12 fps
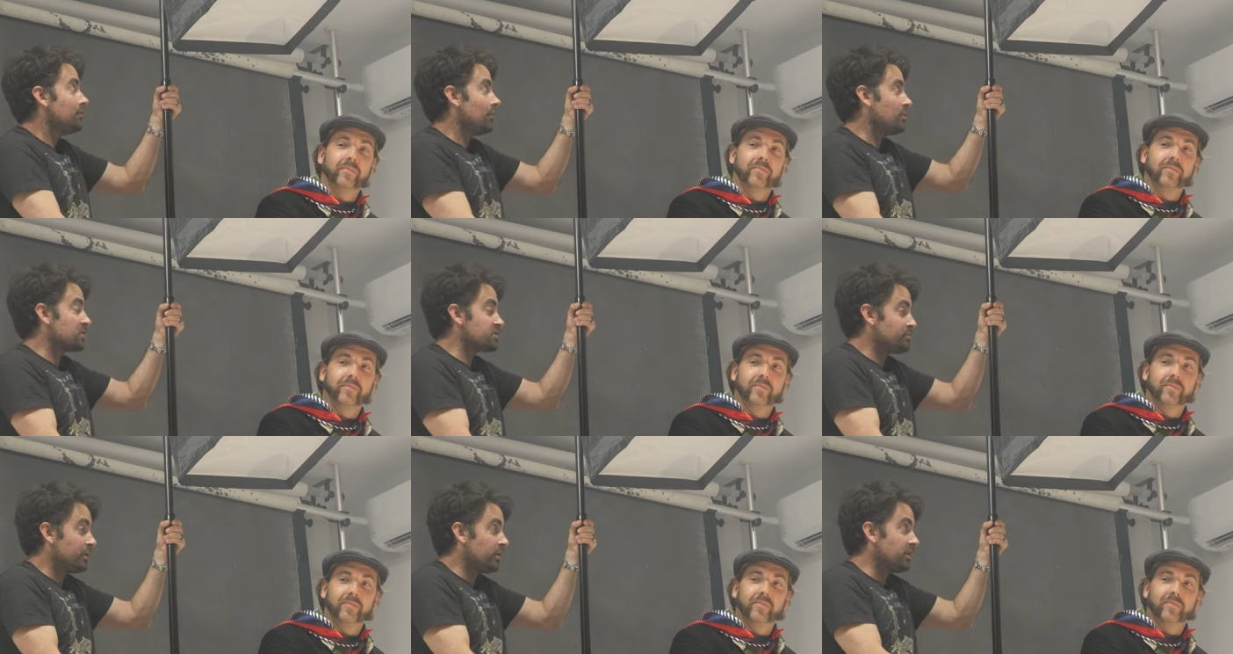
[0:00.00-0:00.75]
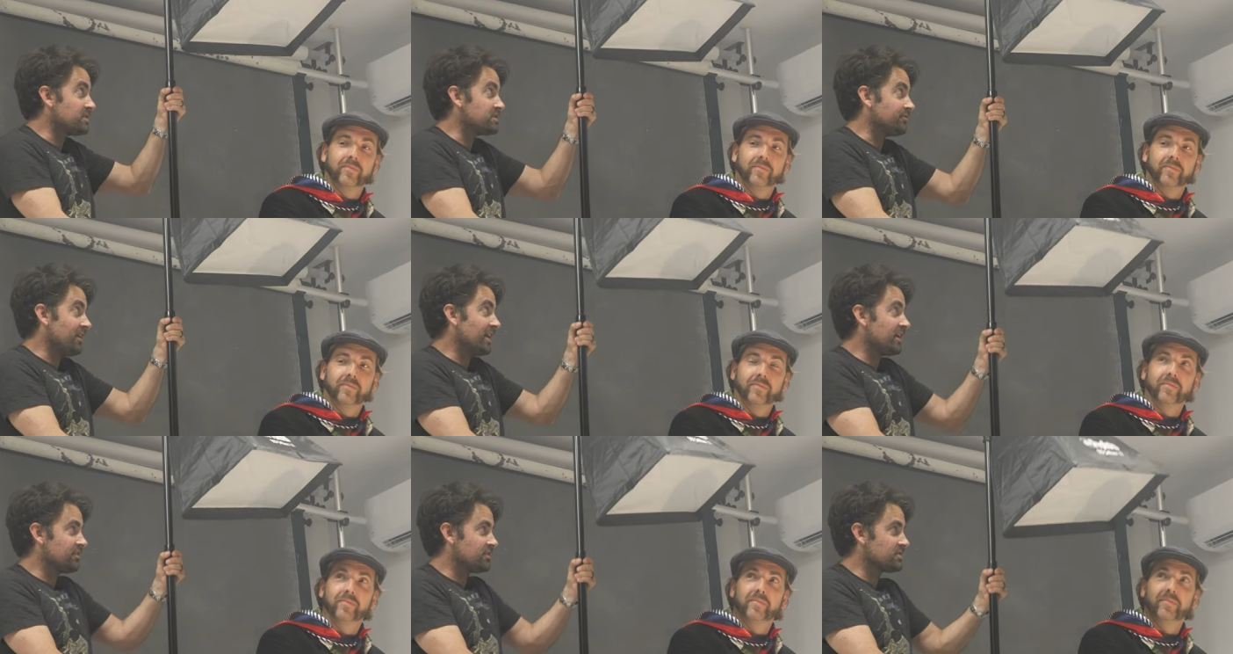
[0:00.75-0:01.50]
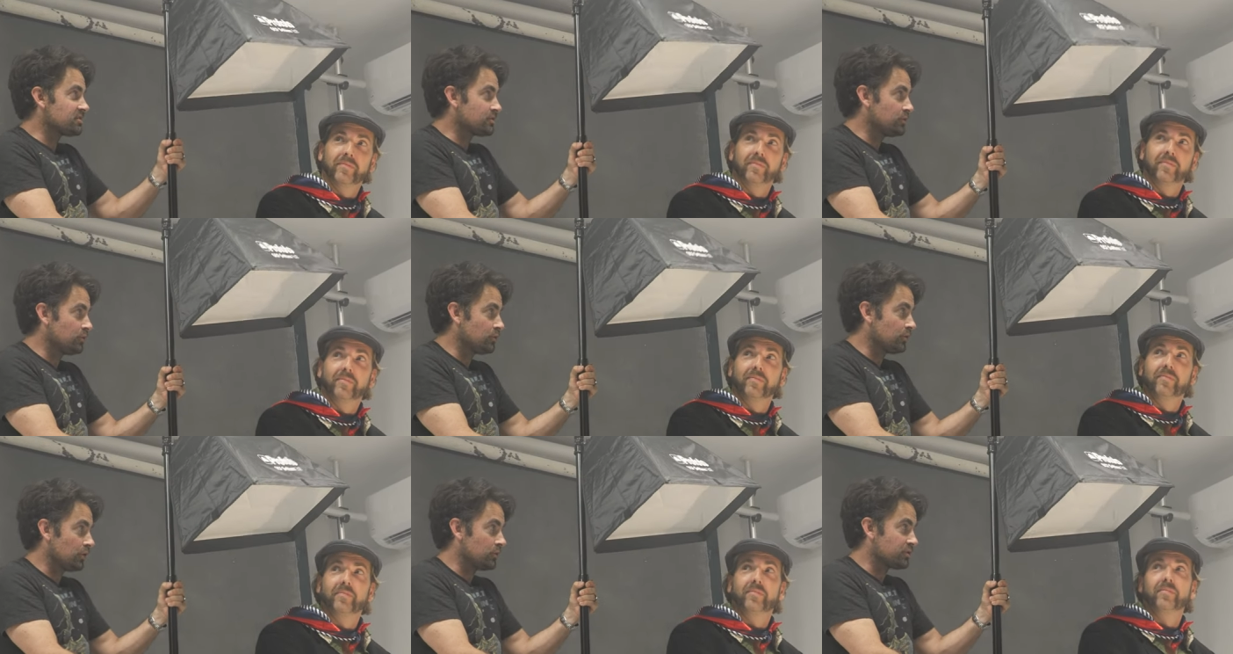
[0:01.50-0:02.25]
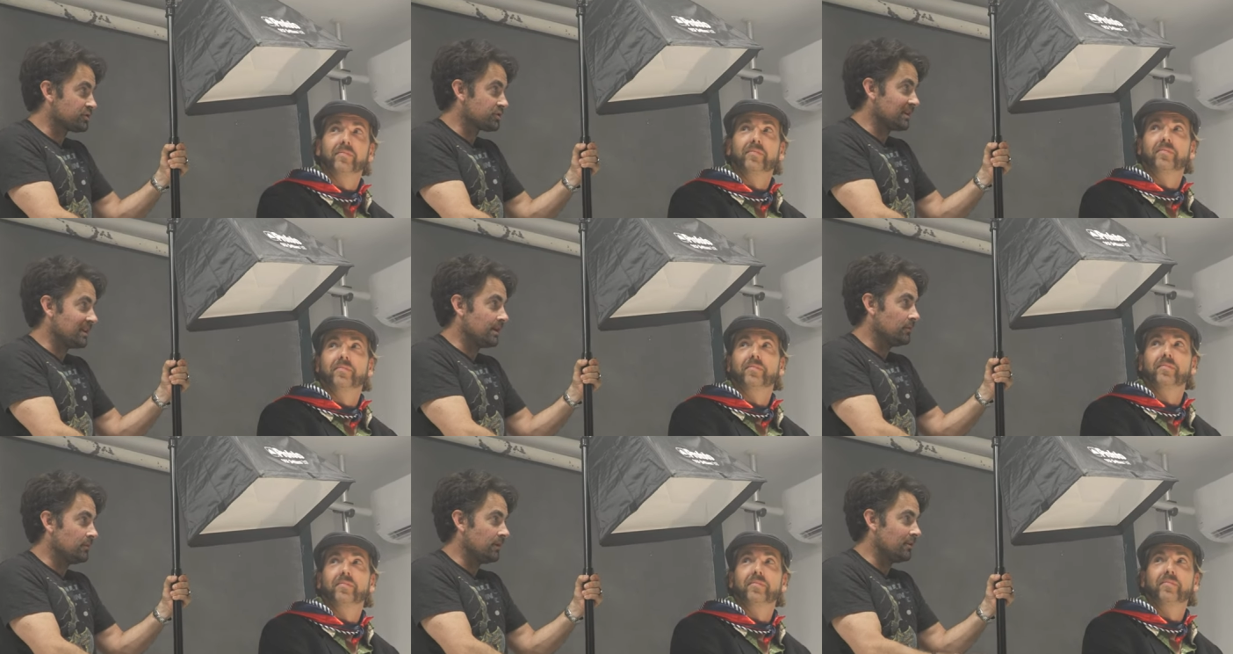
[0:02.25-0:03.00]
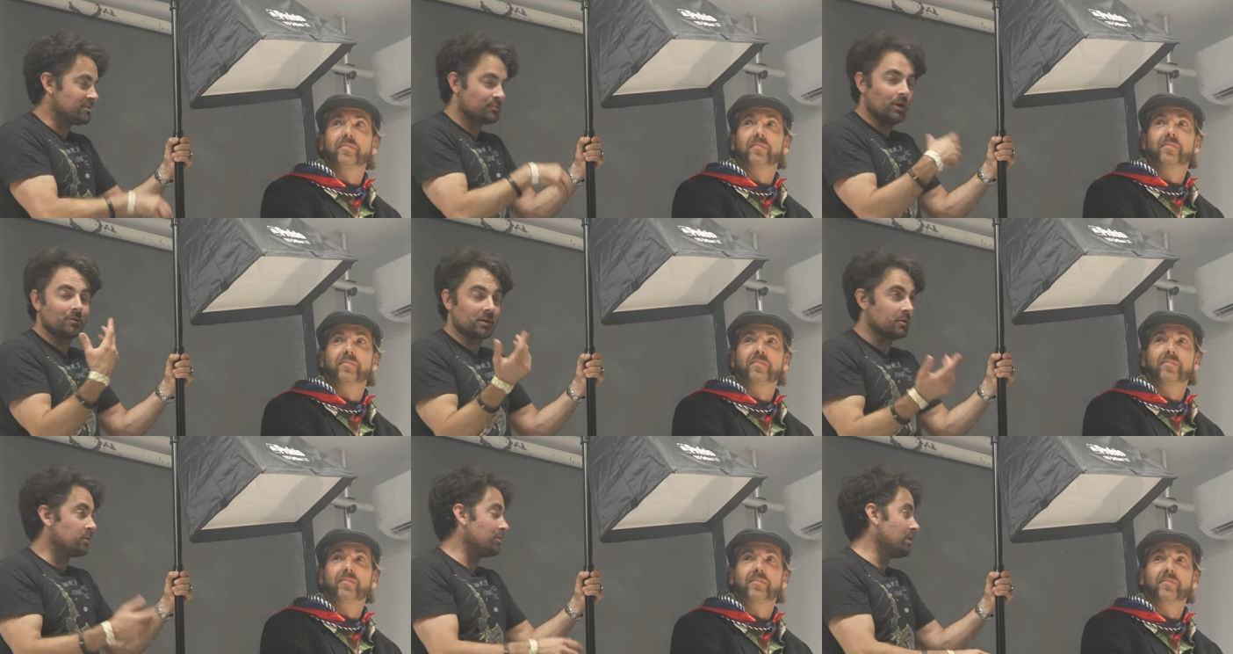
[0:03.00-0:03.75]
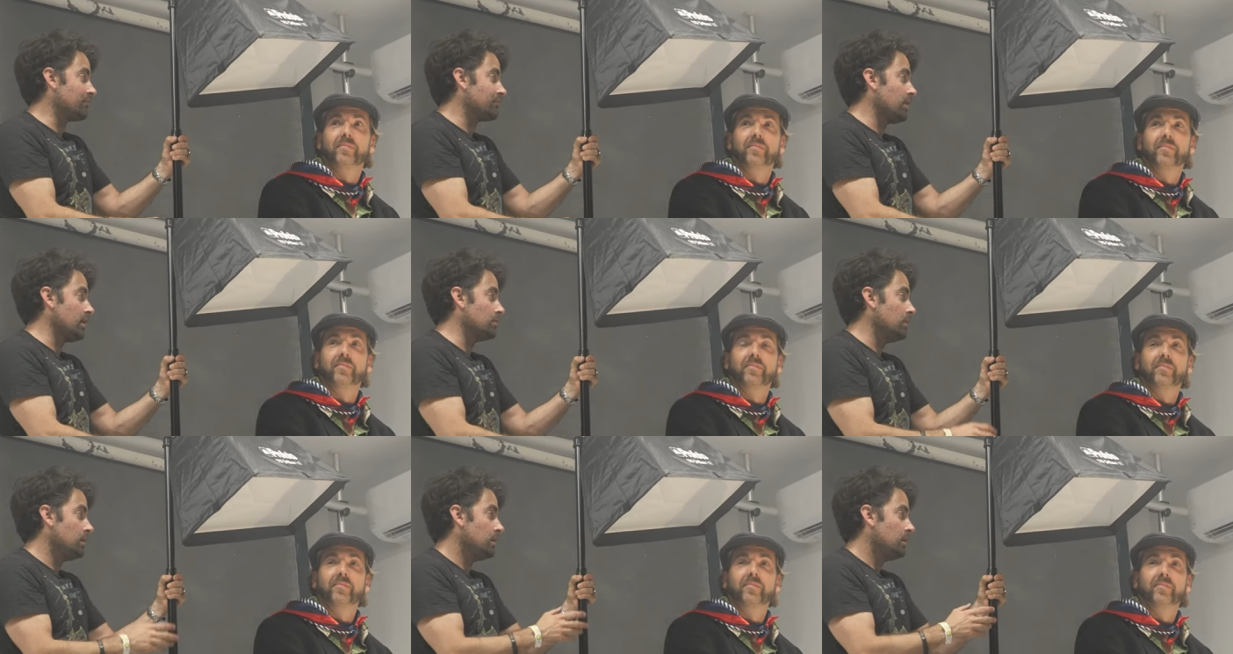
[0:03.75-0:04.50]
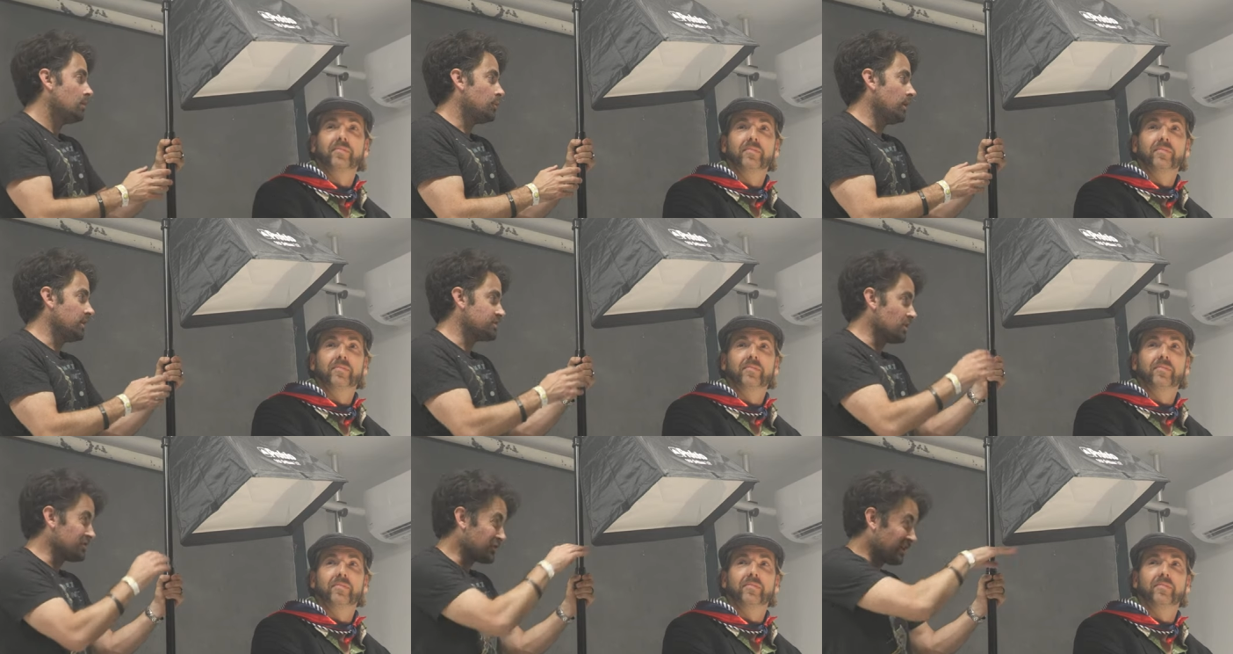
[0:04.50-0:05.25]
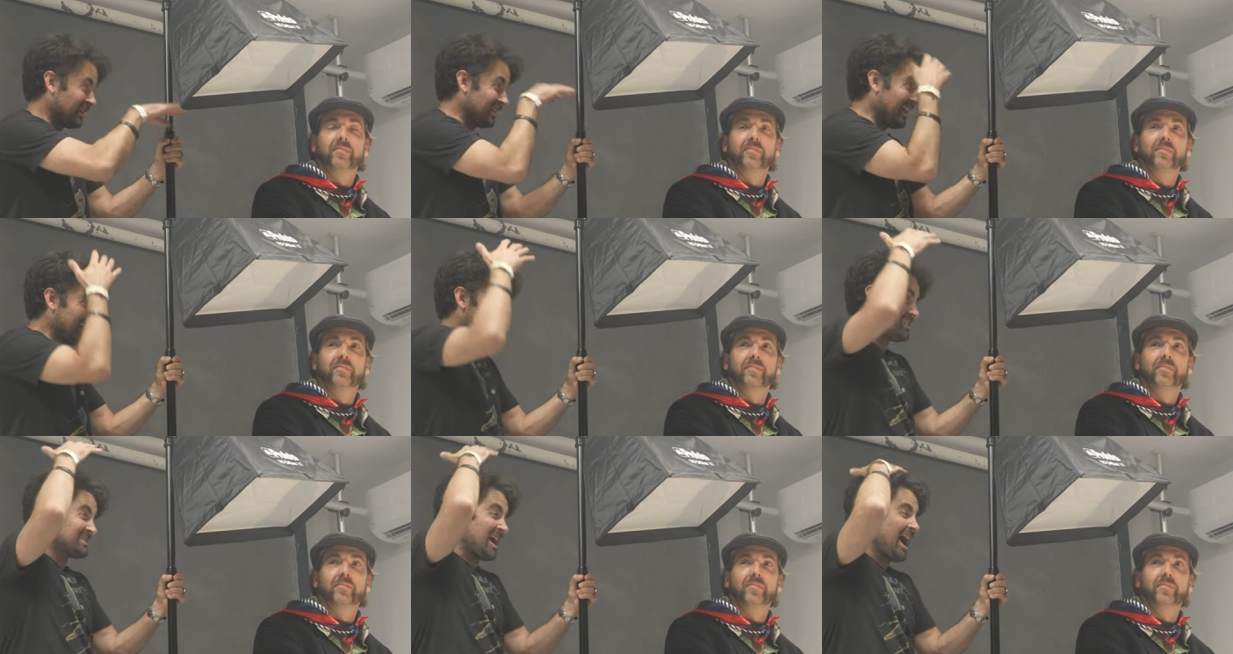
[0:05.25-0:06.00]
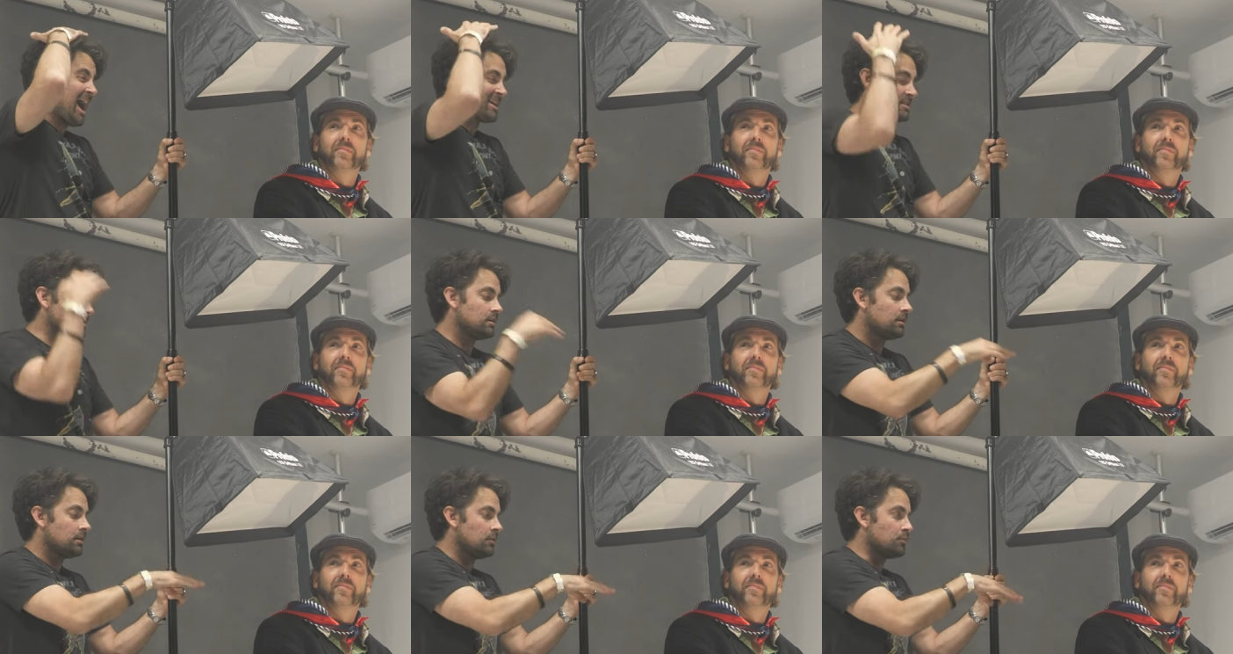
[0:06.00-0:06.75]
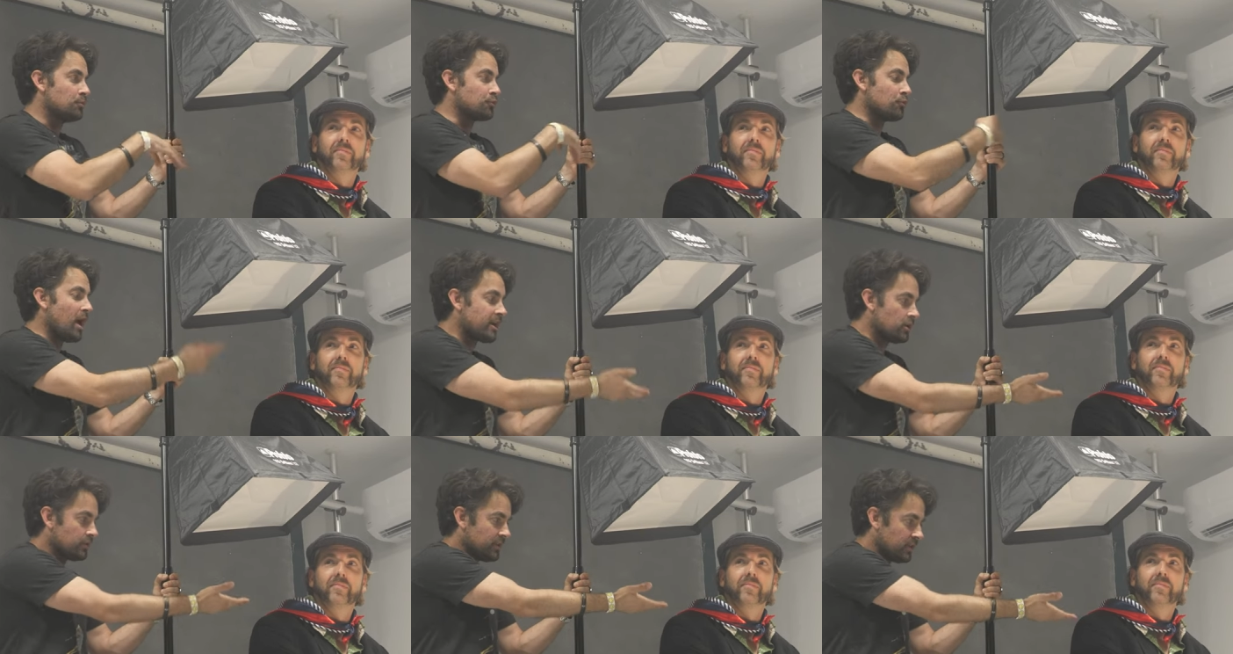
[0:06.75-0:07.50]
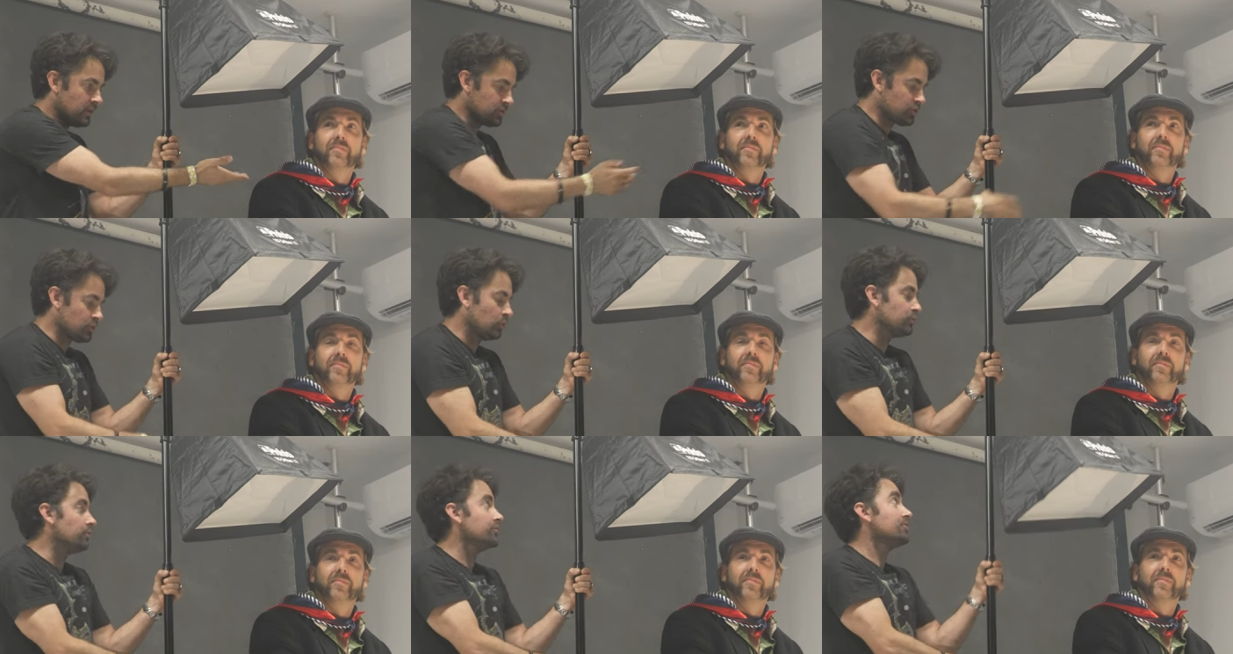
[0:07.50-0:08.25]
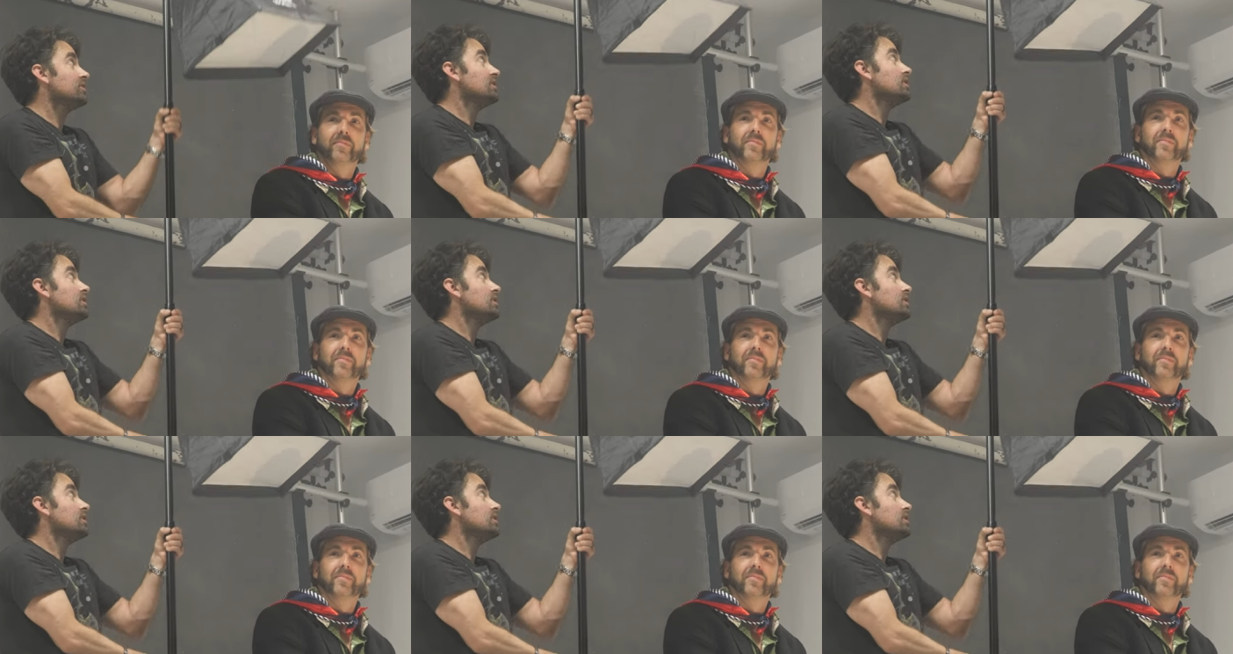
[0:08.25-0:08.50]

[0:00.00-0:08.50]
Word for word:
Speaker 1: from experience, if I get this too close to him, it's probably gonna be in my frame, but it's also gonna light his hat brighter than his shoulders.